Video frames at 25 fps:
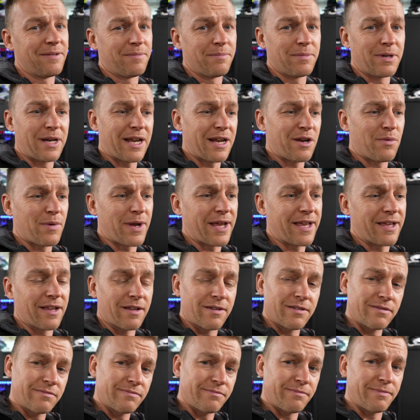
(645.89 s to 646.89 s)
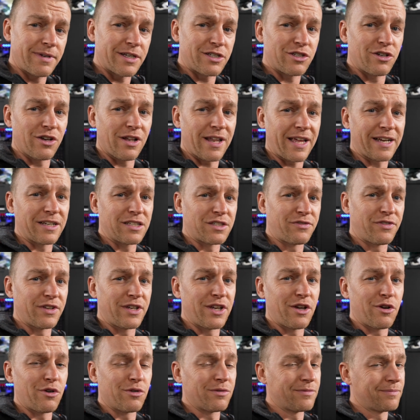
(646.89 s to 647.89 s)
But anyway, make sure you like this
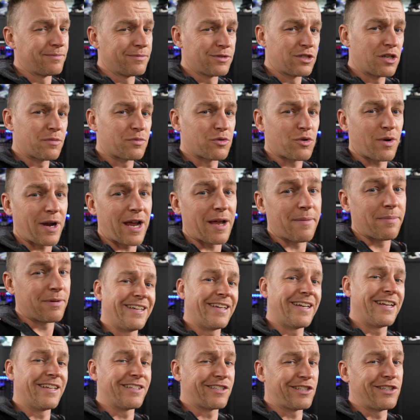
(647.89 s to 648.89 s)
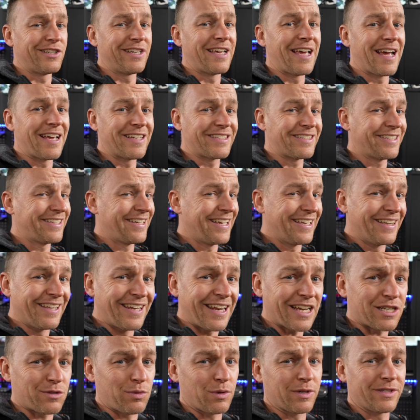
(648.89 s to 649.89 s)
video, subscribe, and I'll see you guys in the
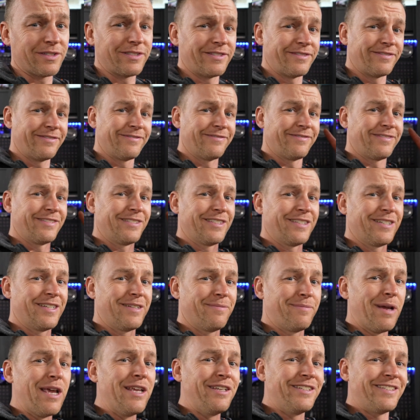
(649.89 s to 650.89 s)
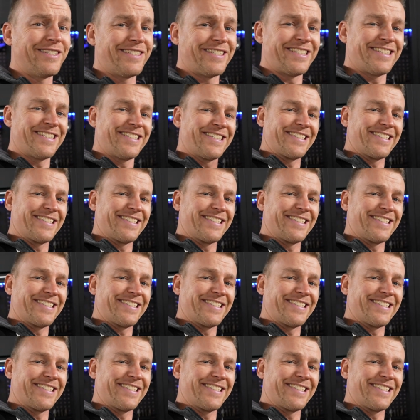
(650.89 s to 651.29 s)
next one. Peace.